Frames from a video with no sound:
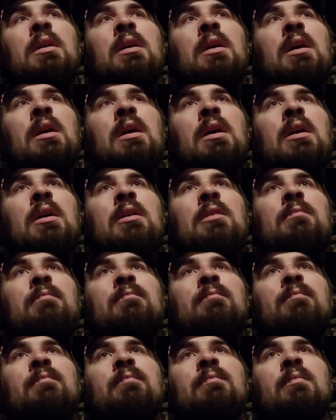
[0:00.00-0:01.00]
um,
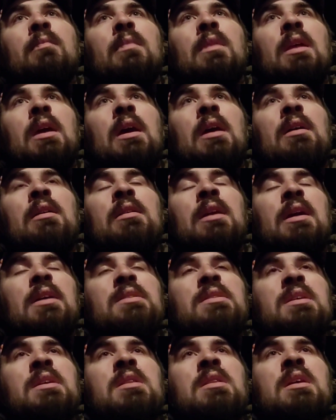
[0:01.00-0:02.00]
it
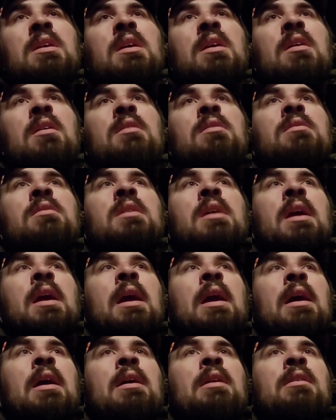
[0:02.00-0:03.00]
gets in there,
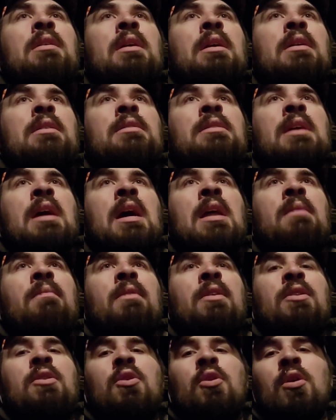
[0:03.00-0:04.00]
and it's kind of a
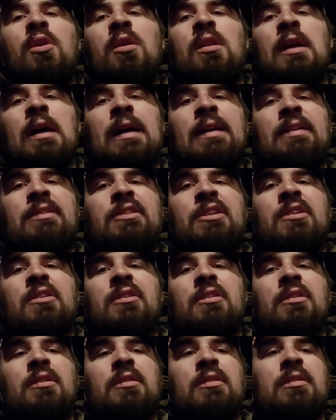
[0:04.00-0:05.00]

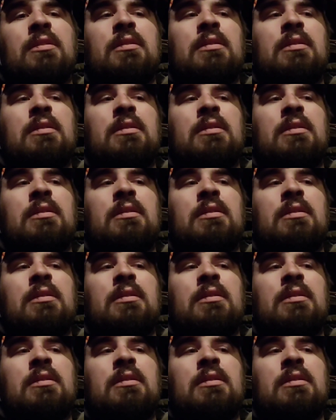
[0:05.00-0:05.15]
neurological